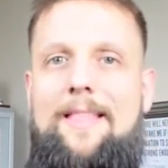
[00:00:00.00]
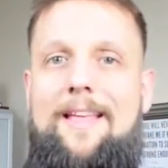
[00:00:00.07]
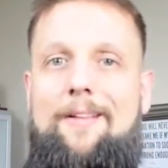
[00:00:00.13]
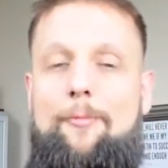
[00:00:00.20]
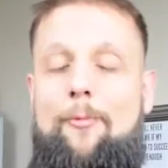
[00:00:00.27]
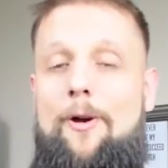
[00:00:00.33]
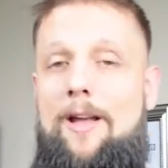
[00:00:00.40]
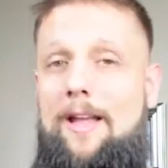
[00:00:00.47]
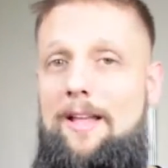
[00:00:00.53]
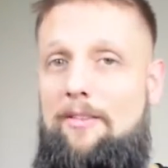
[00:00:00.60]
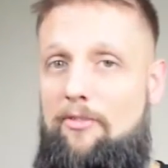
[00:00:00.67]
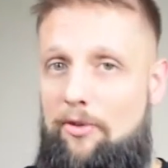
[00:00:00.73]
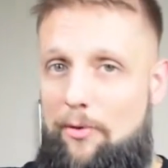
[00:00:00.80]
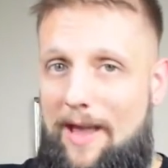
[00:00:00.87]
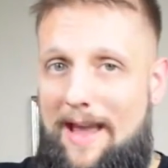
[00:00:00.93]

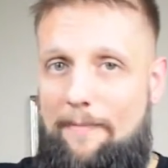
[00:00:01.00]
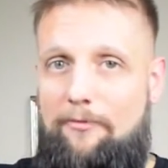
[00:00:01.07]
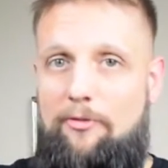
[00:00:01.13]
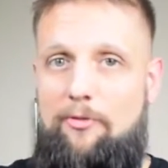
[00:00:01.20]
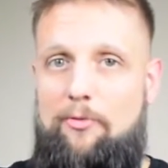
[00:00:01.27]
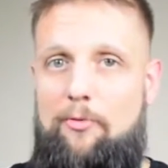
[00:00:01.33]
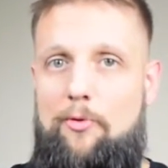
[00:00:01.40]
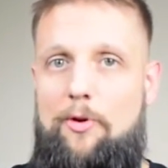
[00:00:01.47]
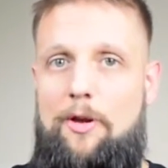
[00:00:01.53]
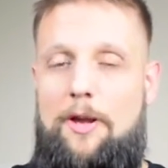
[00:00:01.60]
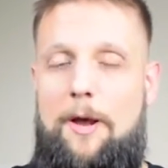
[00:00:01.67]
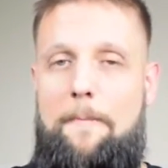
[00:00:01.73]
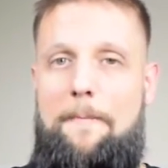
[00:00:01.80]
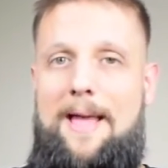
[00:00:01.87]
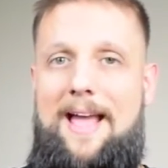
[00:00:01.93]
So you have to
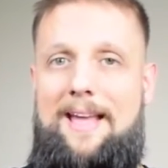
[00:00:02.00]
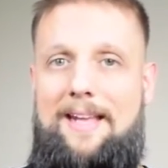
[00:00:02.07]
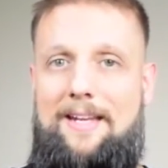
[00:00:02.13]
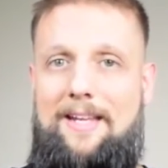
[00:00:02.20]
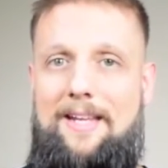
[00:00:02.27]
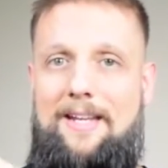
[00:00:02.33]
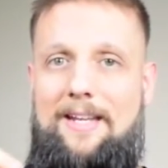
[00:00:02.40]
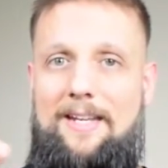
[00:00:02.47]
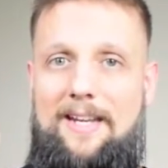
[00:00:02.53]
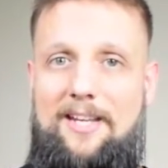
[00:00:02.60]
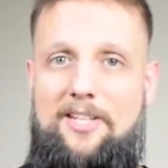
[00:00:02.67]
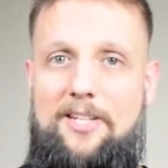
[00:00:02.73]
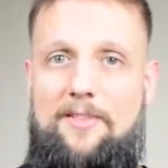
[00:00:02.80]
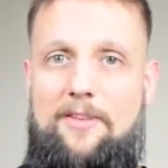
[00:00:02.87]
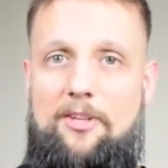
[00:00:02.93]
come back and
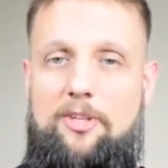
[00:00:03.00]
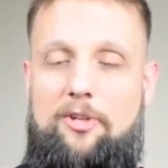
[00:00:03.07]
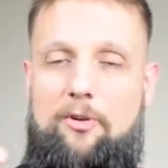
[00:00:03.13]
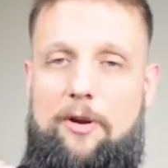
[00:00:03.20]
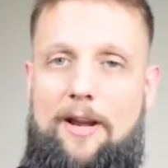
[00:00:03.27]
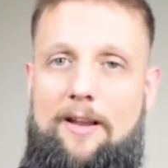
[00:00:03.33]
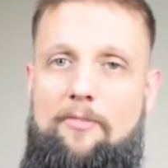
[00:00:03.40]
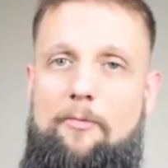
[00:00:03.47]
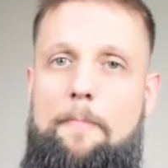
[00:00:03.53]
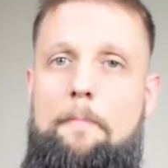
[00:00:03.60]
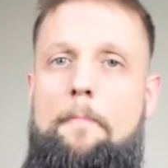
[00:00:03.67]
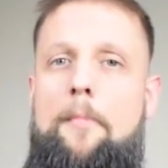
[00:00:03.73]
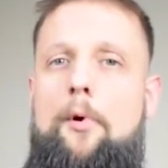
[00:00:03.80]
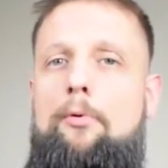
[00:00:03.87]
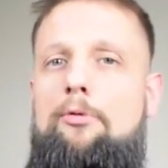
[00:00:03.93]
condition the strings
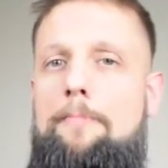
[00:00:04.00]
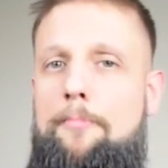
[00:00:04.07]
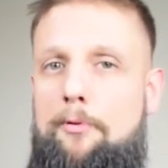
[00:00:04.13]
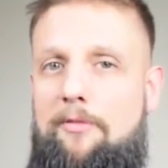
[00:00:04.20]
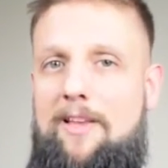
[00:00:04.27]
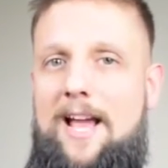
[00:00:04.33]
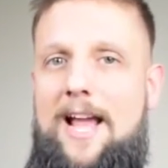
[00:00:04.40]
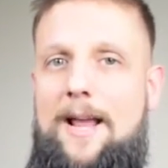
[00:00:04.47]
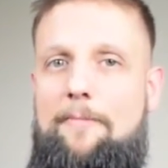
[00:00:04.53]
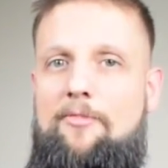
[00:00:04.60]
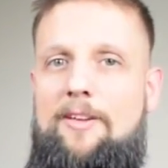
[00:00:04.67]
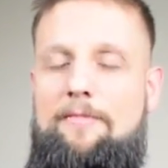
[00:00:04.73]
multiple times.